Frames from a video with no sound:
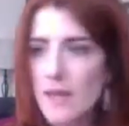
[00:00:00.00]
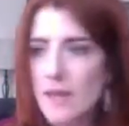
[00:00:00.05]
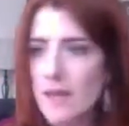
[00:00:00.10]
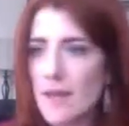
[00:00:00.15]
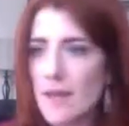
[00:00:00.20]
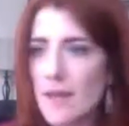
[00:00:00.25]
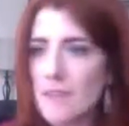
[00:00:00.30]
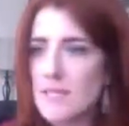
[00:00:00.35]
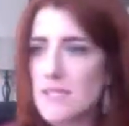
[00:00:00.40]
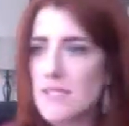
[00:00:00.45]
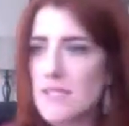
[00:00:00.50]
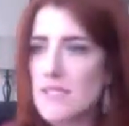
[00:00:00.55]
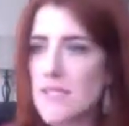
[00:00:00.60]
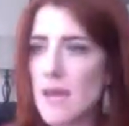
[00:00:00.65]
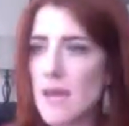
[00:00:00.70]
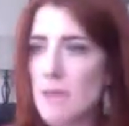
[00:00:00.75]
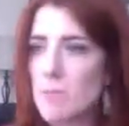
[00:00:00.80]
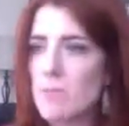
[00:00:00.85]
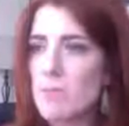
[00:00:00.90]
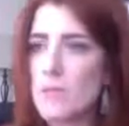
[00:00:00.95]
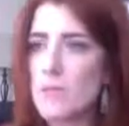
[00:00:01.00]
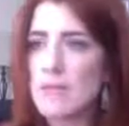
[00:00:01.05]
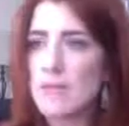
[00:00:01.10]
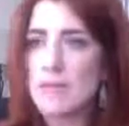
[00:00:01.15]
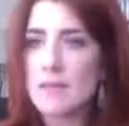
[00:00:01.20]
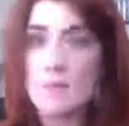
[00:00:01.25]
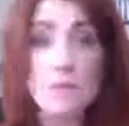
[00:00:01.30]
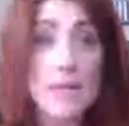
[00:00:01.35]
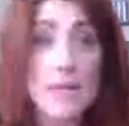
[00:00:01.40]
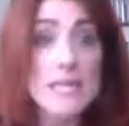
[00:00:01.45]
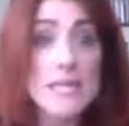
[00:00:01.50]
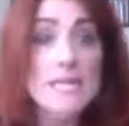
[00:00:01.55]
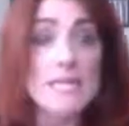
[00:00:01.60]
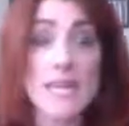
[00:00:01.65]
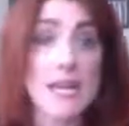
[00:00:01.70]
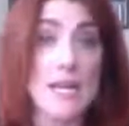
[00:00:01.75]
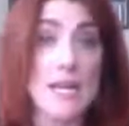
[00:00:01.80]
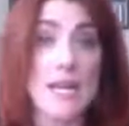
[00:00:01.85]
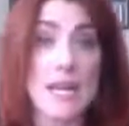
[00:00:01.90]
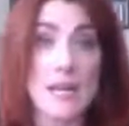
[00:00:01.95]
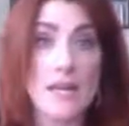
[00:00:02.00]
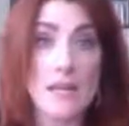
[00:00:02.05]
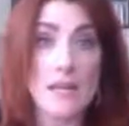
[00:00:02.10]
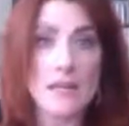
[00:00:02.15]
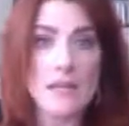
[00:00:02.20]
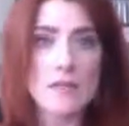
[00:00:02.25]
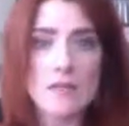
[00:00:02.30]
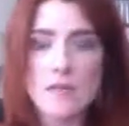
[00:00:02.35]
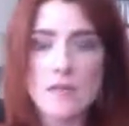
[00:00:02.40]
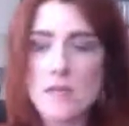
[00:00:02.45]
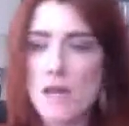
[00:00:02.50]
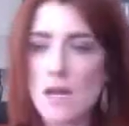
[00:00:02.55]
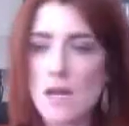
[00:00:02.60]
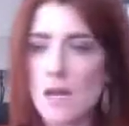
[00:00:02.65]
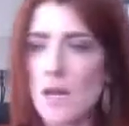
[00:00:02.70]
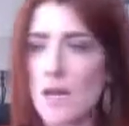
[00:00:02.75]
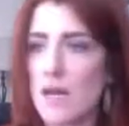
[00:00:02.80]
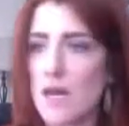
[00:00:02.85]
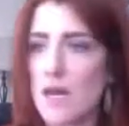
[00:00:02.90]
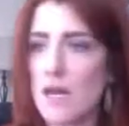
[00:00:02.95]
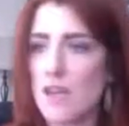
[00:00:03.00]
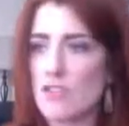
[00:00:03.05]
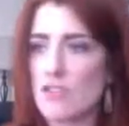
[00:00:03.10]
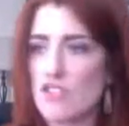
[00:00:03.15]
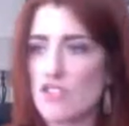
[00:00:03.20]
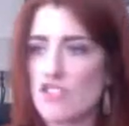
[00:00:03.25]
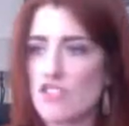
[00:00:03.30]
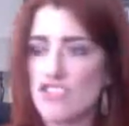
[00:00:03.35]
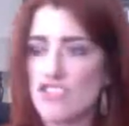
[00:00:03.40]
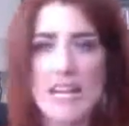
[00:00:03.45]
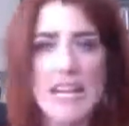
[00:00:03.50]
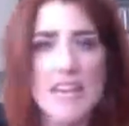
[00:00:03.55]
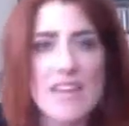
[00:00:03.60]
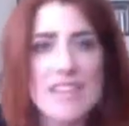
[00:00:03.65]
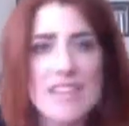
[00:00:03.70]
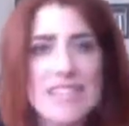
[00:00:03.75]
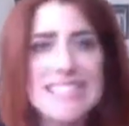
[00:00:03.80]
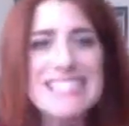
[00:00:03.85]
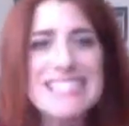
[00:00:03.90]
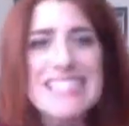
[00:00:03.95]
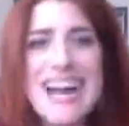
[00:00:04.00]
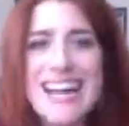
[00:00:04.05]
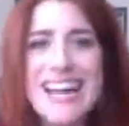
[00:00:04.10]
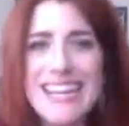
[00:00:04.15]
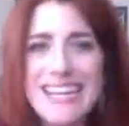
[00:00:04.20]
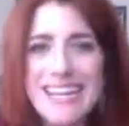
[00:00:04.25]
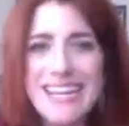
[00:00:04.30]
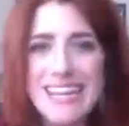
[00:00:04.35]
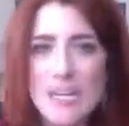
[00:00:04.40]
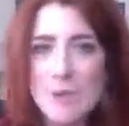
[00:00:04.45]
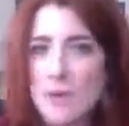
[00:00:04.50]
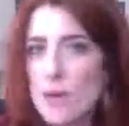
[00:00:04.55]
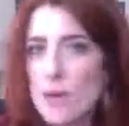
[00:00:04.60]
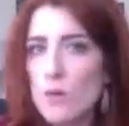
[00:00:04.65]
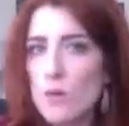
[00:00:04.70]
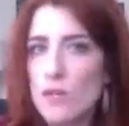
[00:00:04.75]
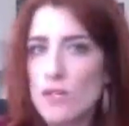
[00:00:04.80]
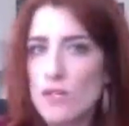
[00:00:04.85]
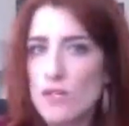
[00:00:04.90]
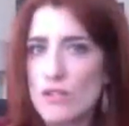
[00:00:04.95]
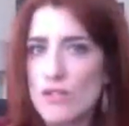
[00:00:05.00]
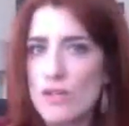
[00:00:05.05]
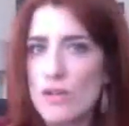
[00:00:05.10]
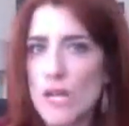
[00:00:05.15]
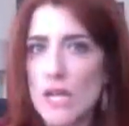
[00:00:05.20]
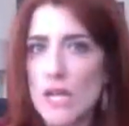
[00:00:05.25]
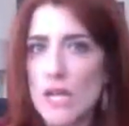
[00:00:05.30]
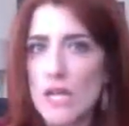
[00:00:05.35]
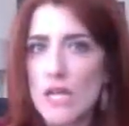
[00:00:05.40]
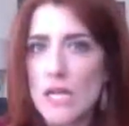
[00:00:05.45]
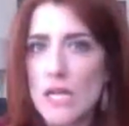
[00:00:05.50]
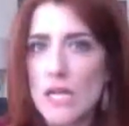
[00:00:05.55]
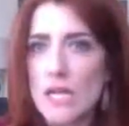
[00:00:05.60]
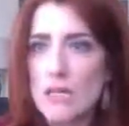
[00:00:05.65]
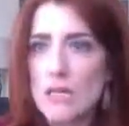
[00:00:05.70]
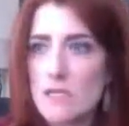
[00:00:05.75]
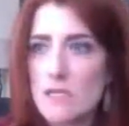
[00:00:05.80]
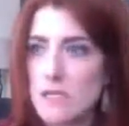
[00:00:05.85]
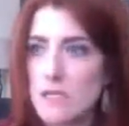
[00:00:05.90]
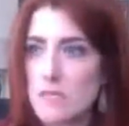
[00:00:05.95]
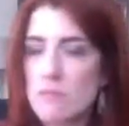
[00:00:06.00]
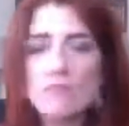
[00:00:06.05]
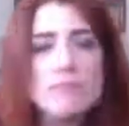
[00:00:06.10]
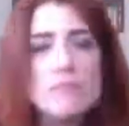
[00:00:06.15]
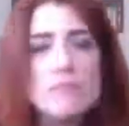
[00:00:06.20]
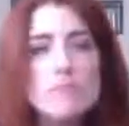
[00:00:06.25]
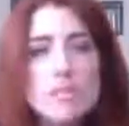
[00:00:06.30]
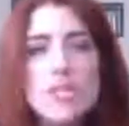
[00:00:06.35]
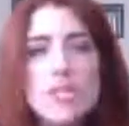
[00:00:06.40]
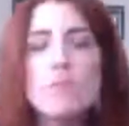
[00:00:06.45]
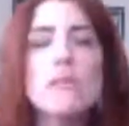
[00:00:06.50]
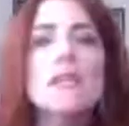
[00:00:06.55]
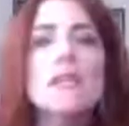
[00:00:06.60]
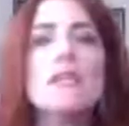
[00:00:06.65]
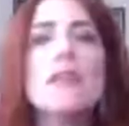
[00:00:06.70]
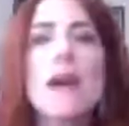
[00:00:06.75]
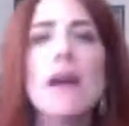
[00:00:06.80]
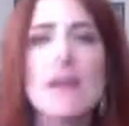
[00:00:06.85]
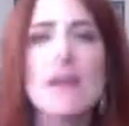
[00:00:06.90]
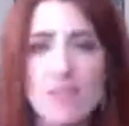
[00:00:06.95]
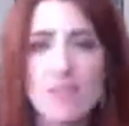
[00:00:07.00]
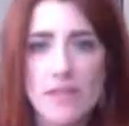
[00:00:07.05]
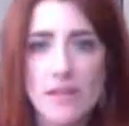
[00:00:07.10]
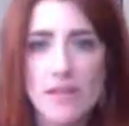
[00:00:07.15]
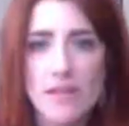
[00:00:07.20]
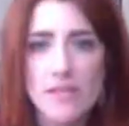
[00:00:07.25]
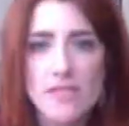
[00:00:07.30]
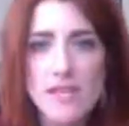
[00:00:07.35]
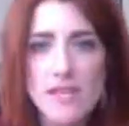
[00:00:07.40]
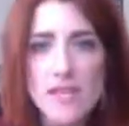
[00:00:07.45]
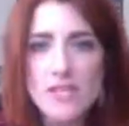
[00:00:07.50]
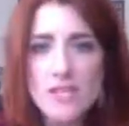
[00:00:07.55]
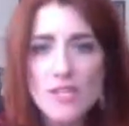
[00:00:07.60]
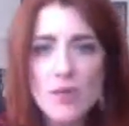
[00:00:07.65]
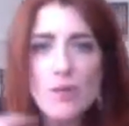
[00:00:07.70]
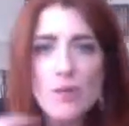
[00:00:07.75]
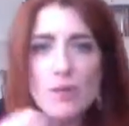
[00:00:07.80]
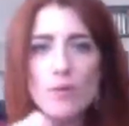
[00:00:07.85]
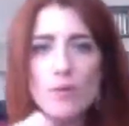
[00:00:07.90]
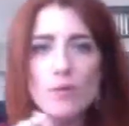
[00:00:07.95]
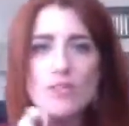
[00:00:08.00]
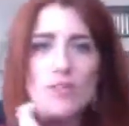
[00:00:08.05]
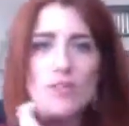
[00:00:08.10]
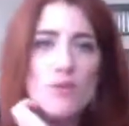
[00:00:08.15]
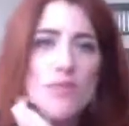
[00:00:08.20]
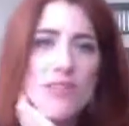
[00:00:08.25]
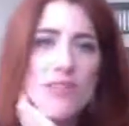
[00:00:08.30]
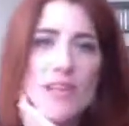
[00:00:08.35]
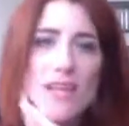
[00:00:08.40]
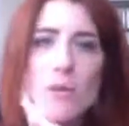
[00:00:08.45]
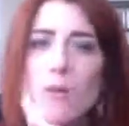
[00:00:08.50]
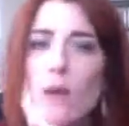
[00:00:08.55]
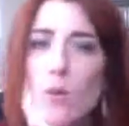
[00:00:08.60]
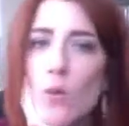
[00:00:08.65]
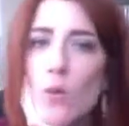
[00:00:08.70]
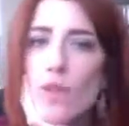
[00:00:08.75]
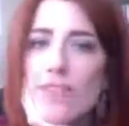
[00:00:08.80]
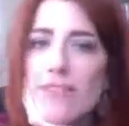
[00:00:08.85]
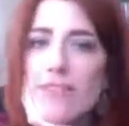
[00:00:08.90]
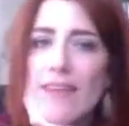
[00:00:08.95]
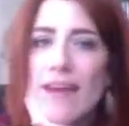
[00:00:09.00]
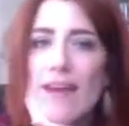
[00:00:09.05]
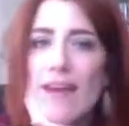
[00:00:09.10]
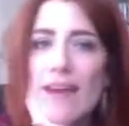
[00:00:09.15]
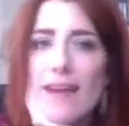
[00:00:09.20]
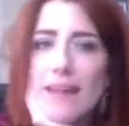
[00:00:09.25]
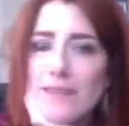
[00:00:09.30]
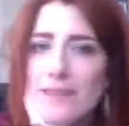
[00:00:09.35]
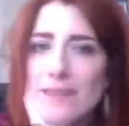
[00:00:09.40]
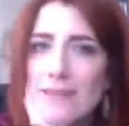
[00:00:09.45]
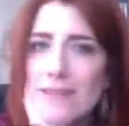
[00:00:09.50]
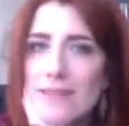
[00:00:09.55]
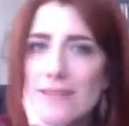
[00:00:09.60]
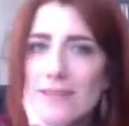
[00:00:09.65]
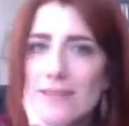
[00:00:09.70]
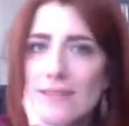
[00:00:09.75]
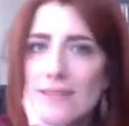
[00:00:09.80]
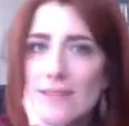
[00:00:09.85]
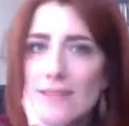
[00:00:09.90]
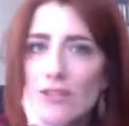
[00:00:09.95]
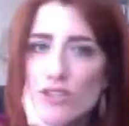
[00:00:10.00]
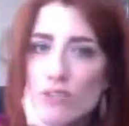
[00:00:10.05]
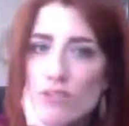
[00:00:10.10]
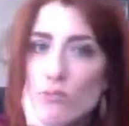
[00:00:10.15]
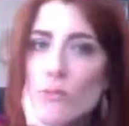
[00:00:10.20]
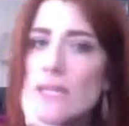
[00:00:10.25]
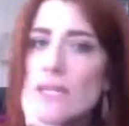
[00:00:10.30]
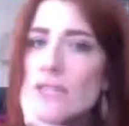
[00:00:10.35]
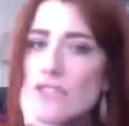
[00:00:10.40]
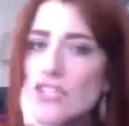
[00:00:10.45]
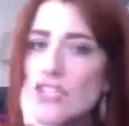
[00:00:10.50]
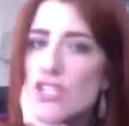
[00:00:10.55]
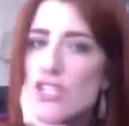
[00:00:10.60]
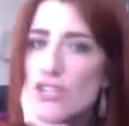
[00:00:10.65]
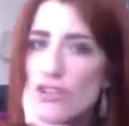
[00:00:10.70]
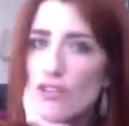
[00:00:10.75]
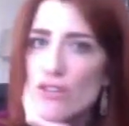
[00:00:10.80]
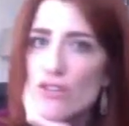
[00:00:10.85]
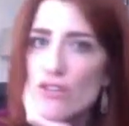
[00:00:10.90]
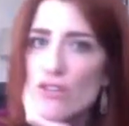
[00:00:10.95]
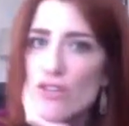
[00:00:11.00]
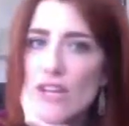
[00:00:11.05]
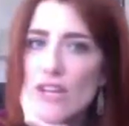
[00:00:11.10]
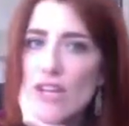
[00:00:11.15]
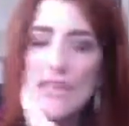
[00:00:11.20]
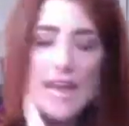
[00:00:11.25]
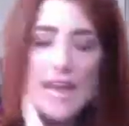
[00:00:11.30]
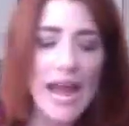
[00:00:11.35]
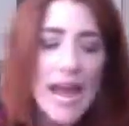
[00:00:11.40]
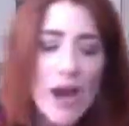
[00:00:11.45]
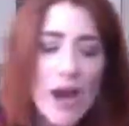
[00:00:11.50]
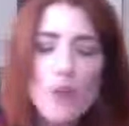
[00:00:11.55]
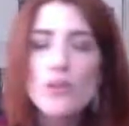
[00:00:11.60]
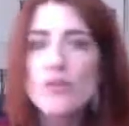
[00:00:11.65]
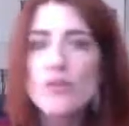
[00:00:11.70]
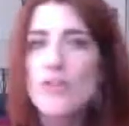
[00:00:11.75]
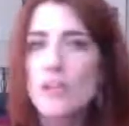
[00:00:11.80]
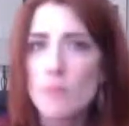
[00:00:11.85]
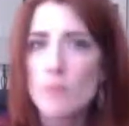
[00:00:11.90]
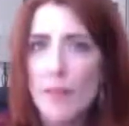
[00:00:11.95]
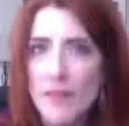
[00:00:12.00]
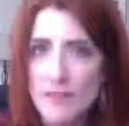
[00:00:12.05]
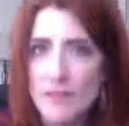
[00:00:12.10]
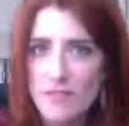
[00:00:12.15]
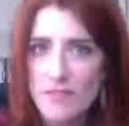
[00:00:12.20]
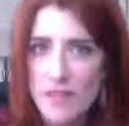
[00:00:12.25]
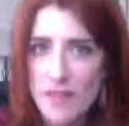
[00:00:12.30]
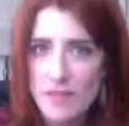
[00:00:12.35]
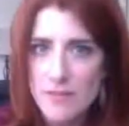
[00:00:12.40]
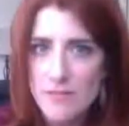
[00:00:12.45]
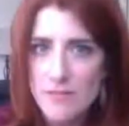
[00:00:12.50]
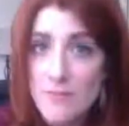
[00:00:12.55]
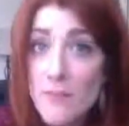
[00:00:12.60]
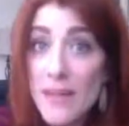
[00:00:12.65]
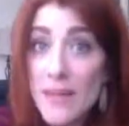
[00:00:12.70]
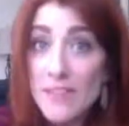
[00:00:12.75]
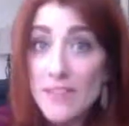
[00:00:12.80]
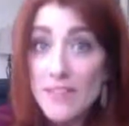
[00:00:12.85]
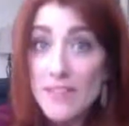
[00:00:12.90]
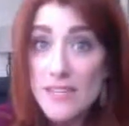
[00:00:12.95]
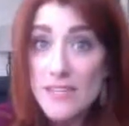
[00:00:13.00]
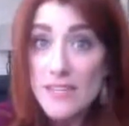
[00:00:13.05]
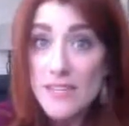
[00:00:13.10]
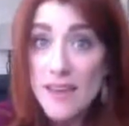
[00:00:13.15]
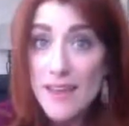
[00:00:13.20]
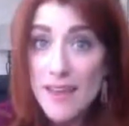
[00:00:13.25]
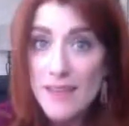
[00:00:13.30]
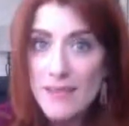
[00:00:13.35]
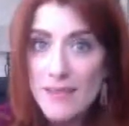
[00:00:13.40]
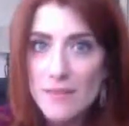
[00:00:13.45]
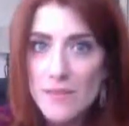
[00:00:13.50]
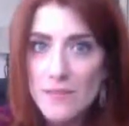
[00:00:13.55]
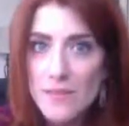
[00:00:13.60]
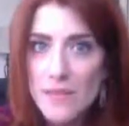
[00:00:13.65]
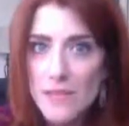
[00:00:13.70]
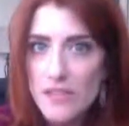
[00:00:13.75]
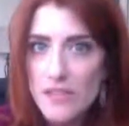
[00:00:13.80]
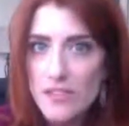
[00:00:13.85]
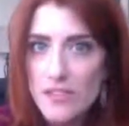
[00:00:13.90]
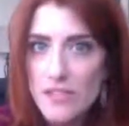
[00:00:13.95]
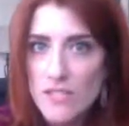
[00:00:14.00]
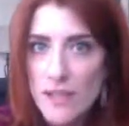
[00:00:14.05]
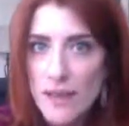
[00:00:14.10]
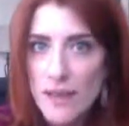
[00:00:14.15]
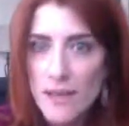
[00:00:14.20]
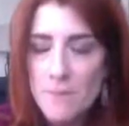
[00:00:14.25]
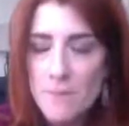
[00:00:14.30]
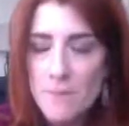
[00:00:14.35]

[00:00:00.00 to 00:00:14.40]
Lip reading: Does that mean meditating to not have anxiety about what you're doing? It could mean a lot of things. So think about what that could mean to you and how you can manifest that in your day,